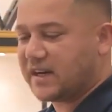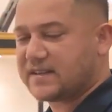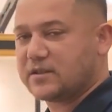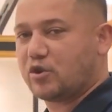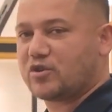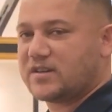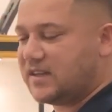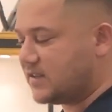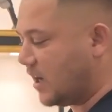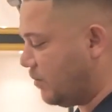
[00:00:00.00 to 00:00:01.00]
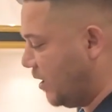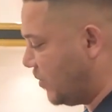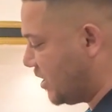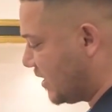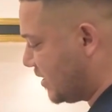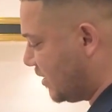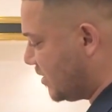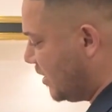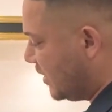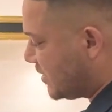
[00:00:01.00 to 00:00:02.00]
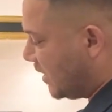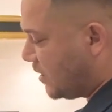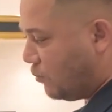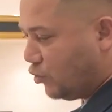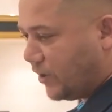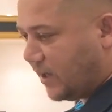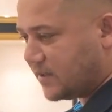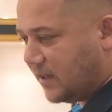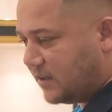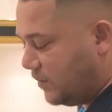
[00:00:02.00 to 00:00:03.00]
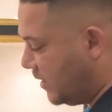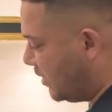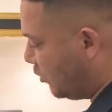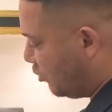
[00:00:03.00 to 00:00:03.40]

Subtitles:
set if you do parallel or zigzag. We'll demonstrate